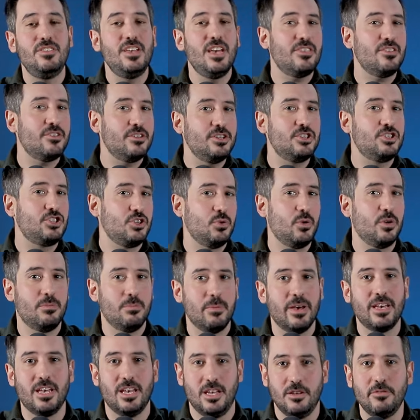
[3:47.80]
The other issue with
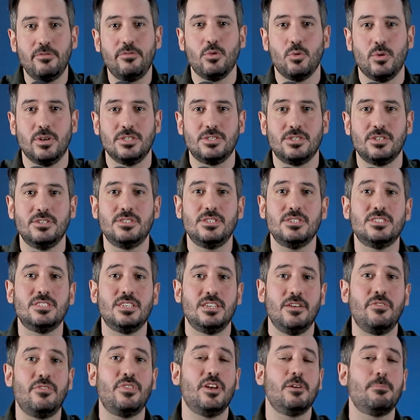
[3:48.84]
mega influencers is
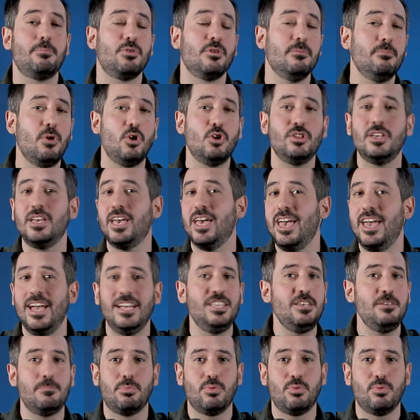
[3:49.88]
if they're promoting any